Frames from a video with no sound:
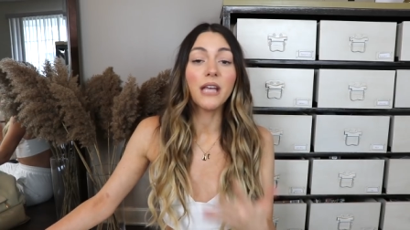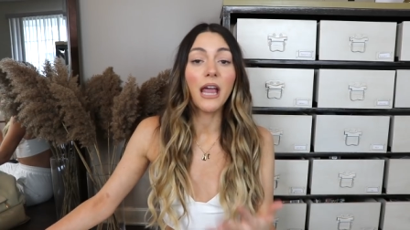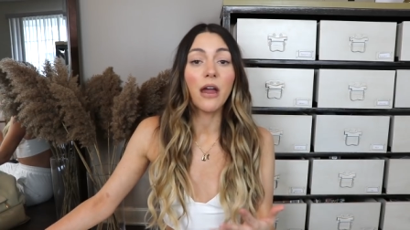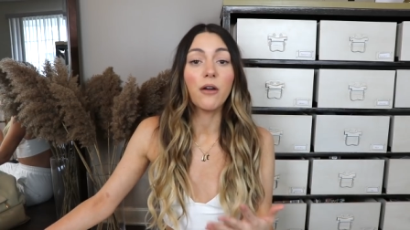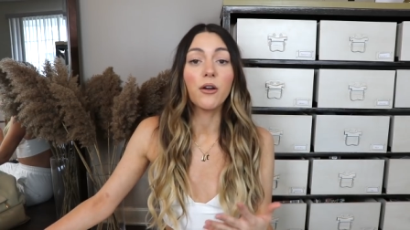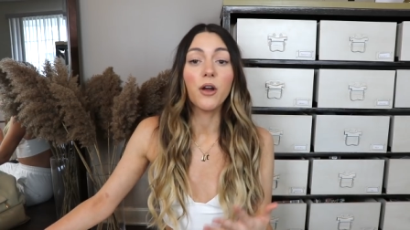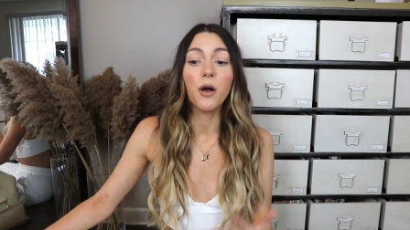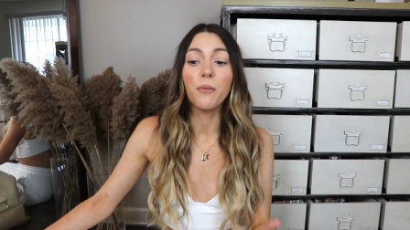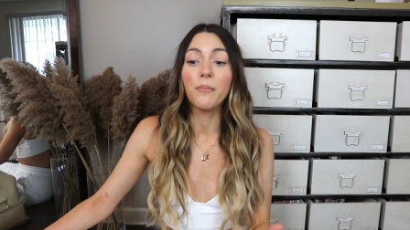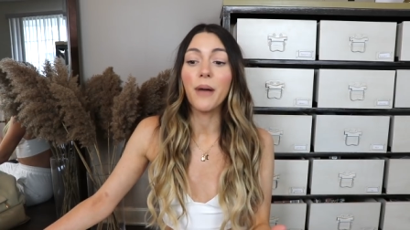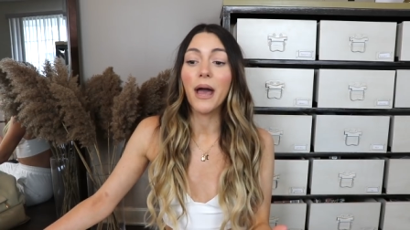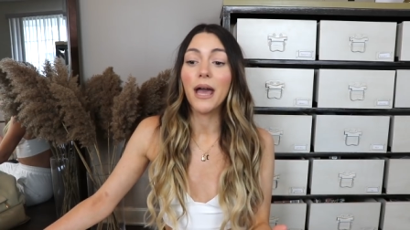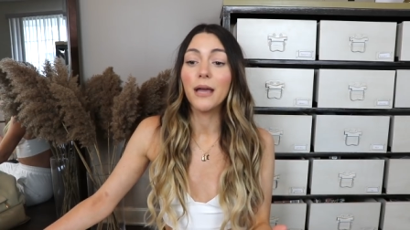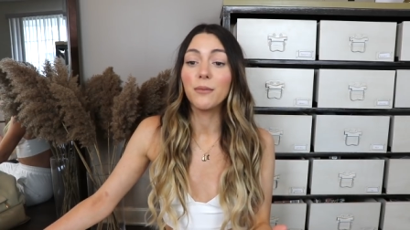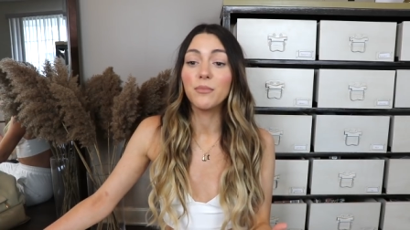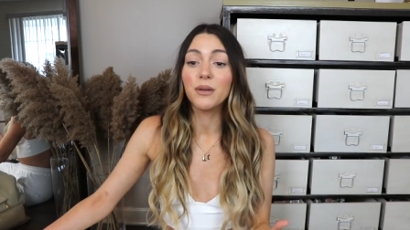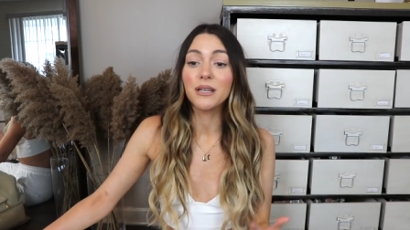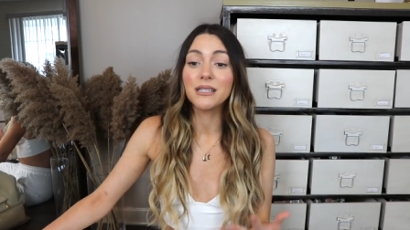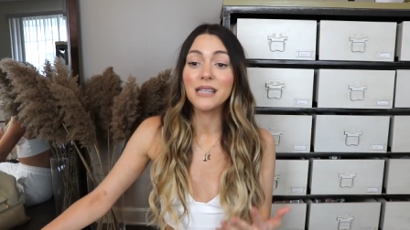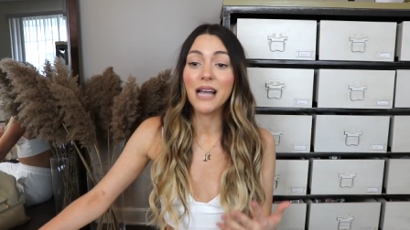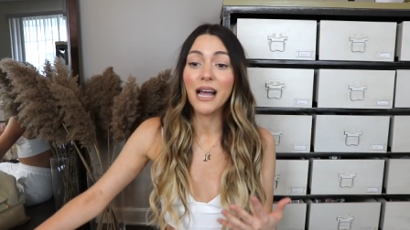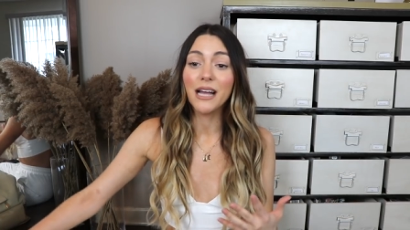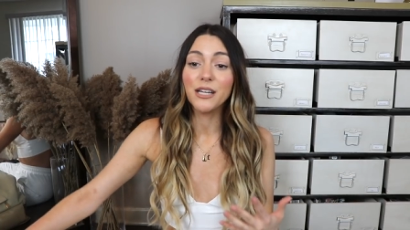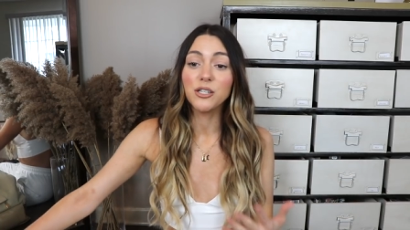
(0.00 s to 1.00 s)
carry-on bag
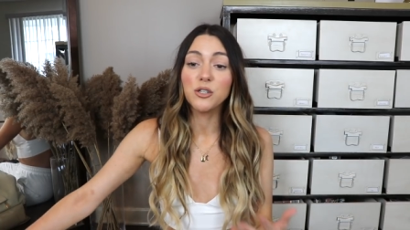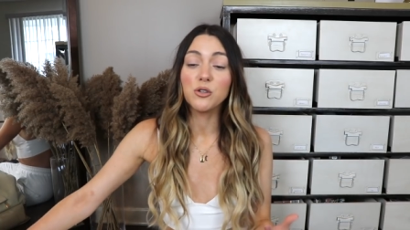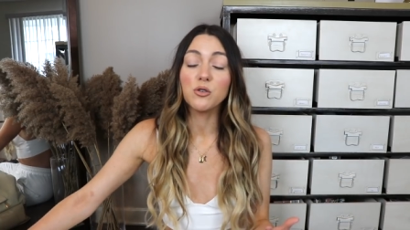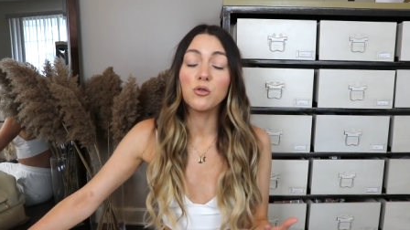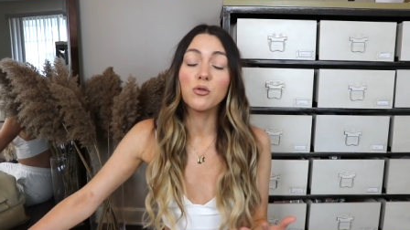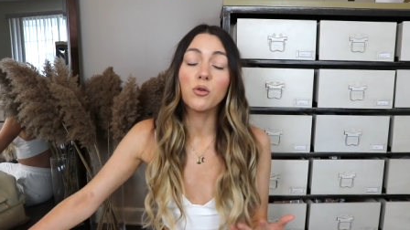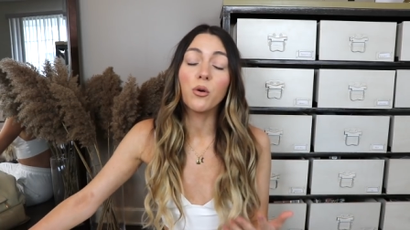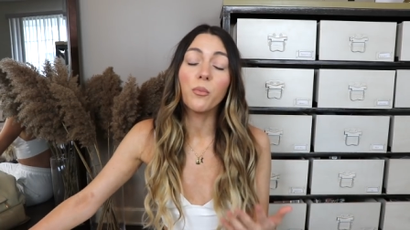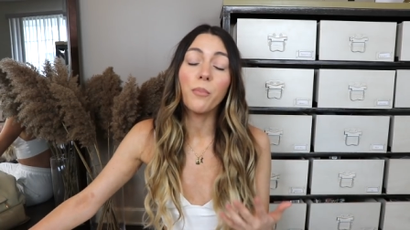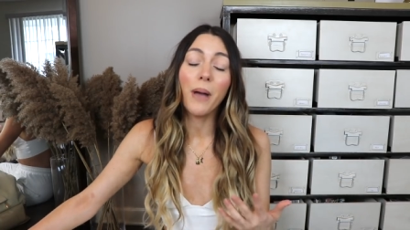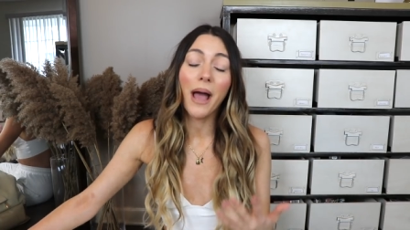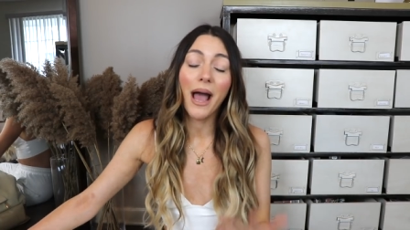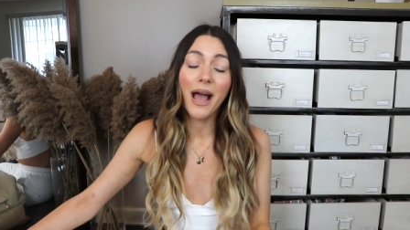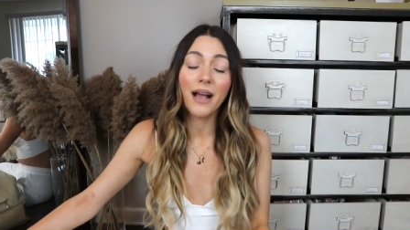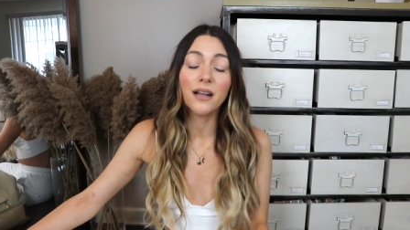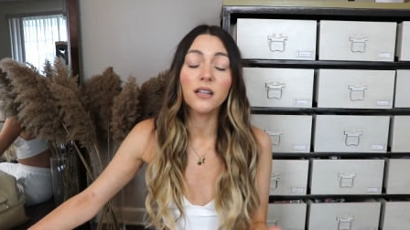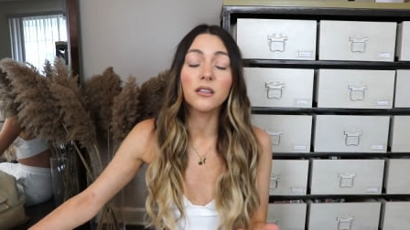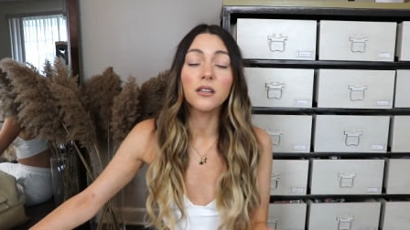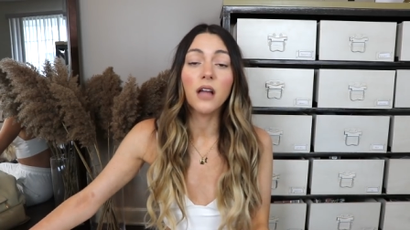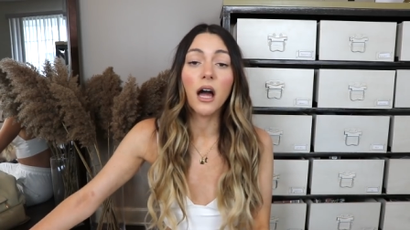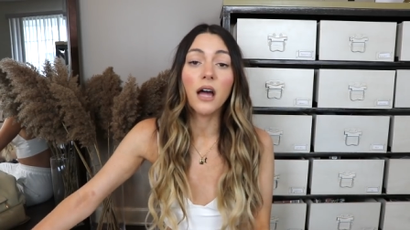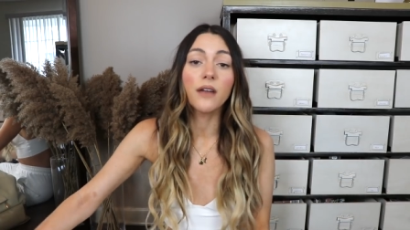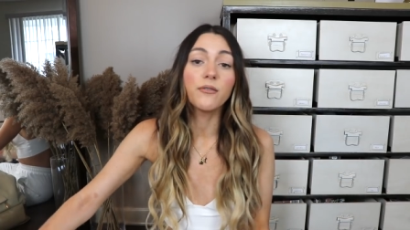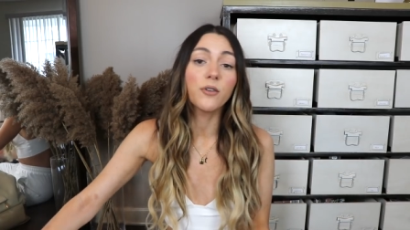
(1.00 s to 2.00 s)
because I do pack a
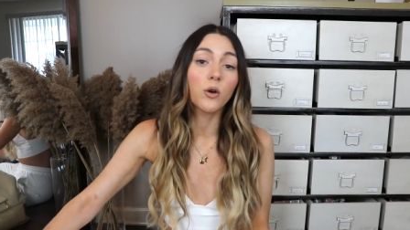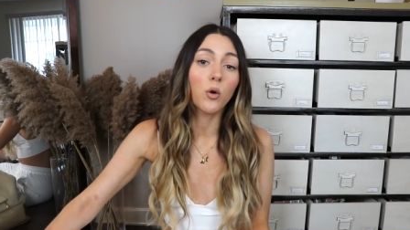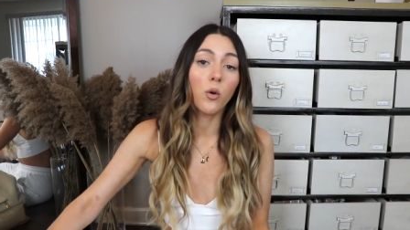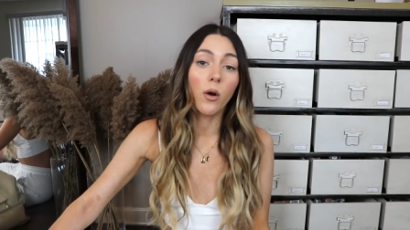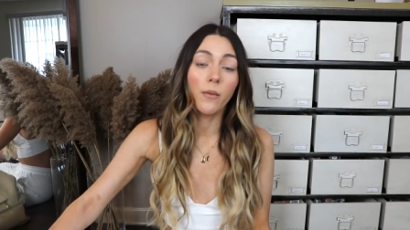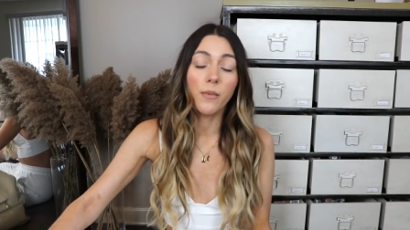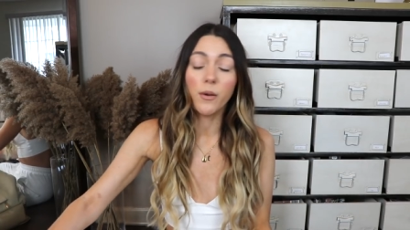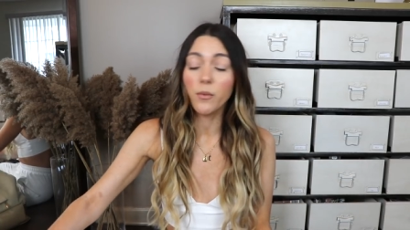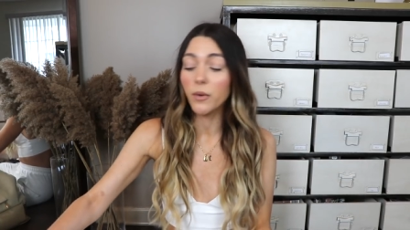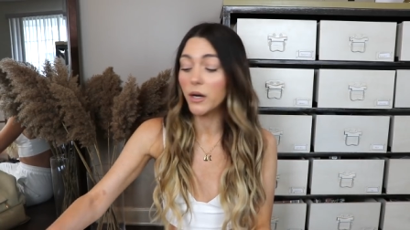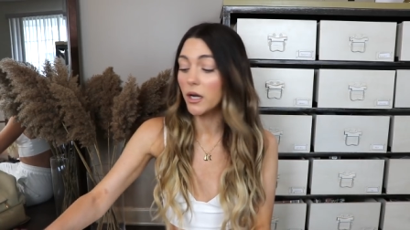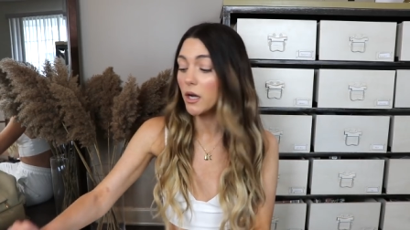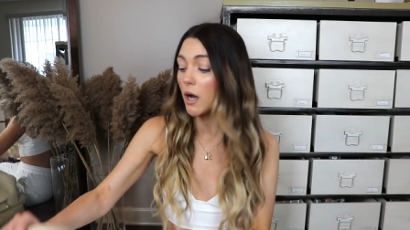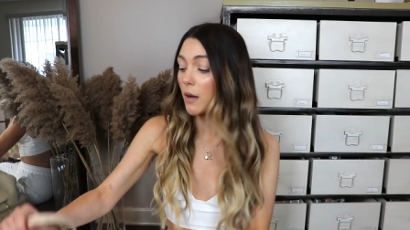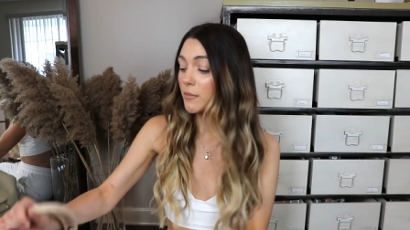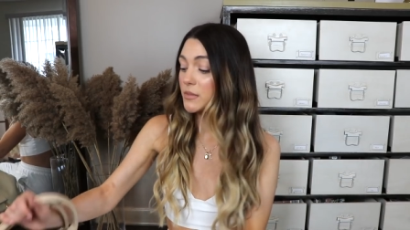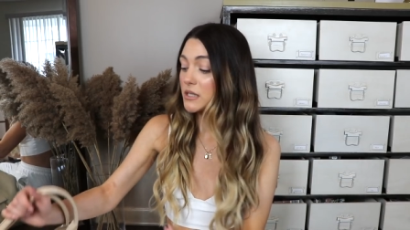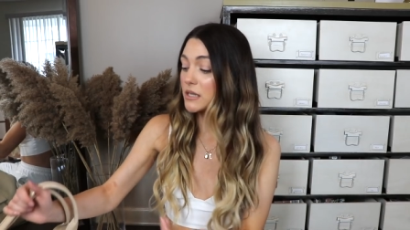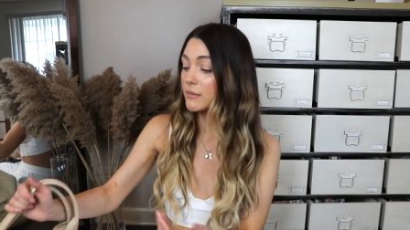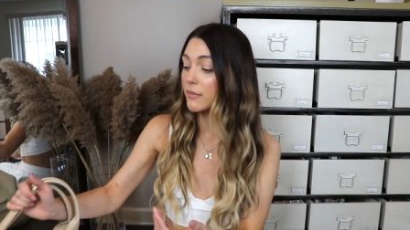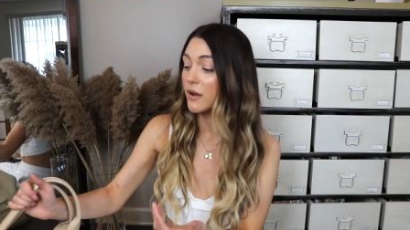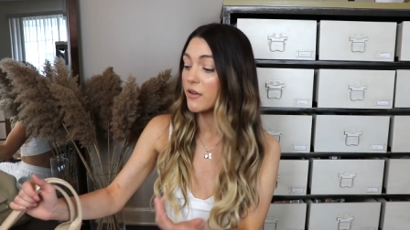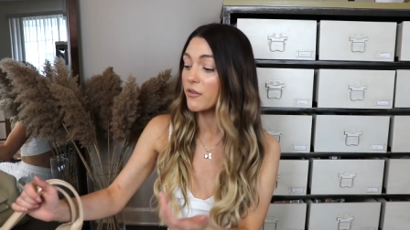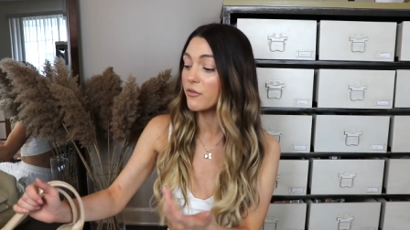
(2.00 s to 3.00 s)
lot of equipment when it
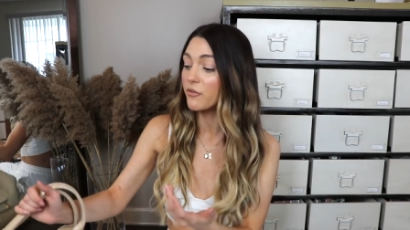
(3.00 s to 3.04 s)
comes to my